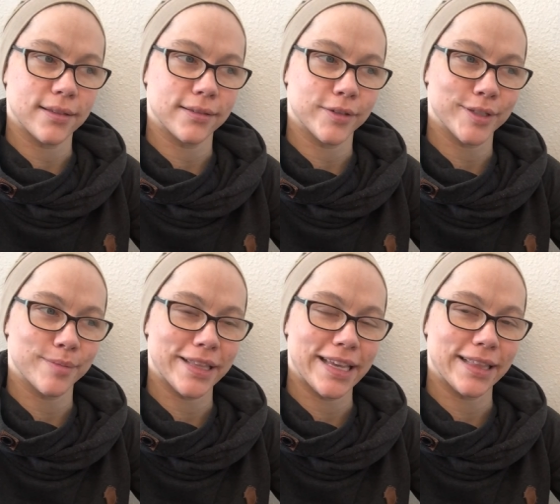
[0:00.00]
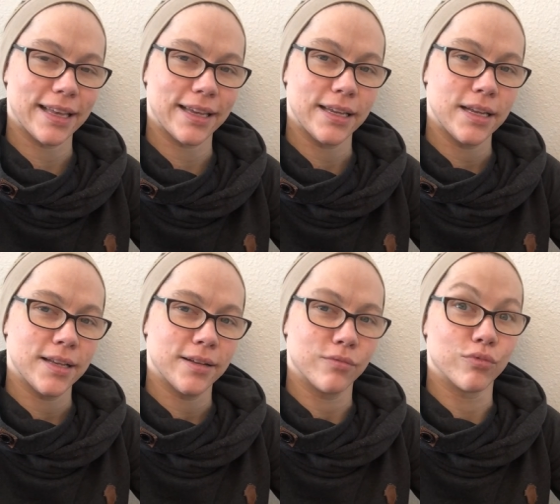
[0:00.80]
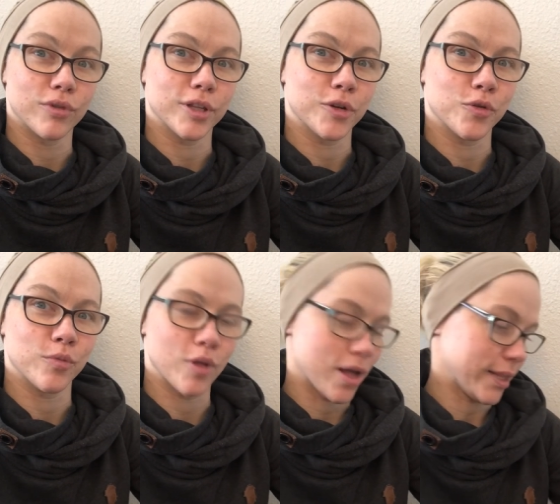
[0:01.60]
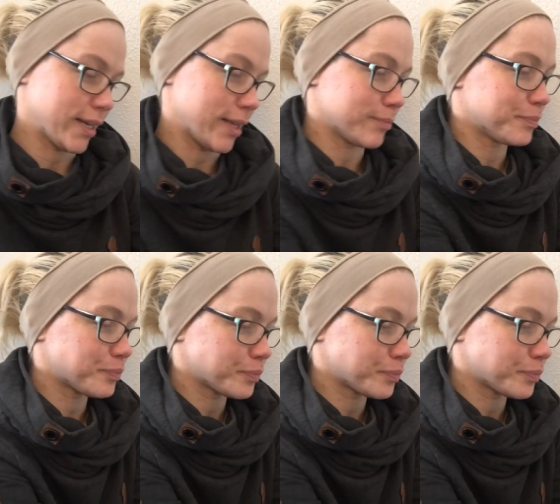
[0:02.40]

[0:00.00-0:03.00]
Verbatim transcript: or something like that. Really cool blonde lady.